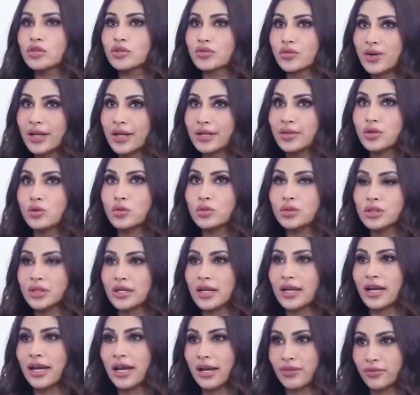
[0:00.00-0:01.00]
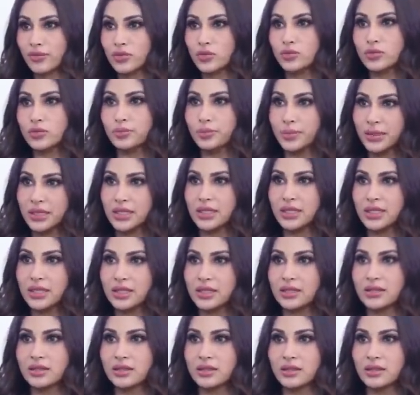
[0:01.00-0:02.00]
if I know that I have to
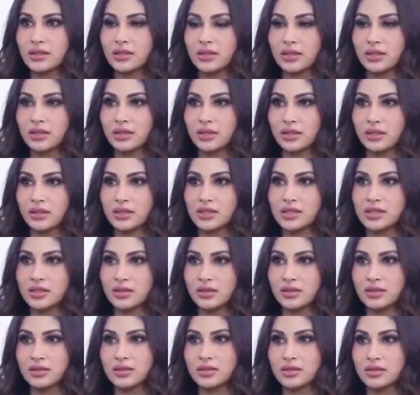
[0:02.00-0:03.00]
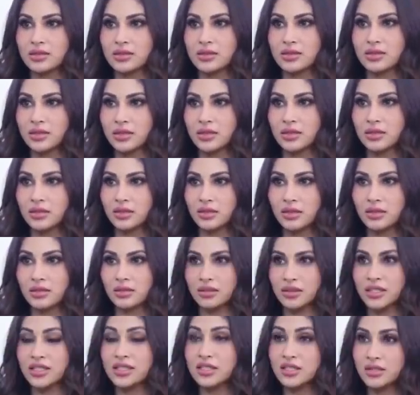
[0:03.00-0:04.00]
be in a
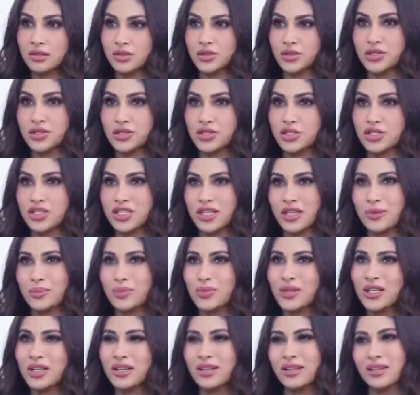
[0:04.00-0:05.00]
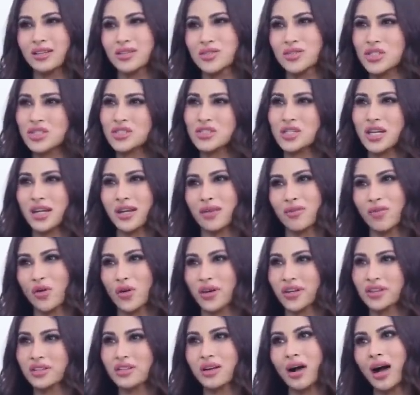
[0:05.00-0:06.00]
certain shape, then just I
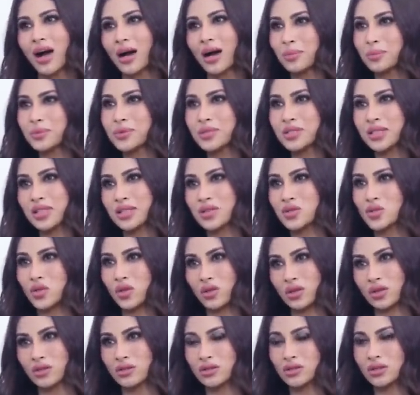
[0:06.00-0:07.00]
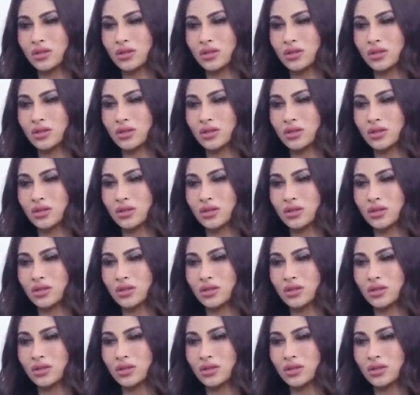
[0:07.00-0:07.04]
avoid carbs, that's all.